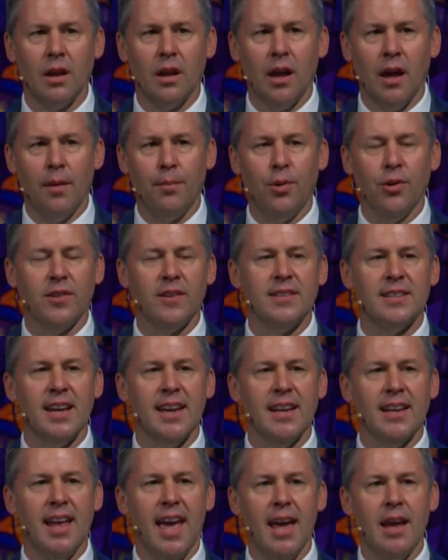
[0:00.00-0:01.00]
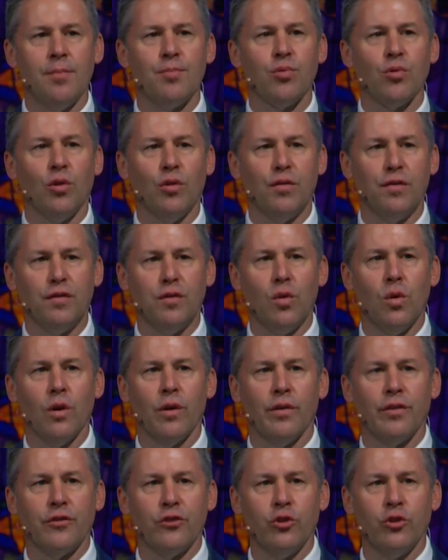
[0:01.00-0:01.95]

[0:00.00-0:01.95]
and put the date April 4th,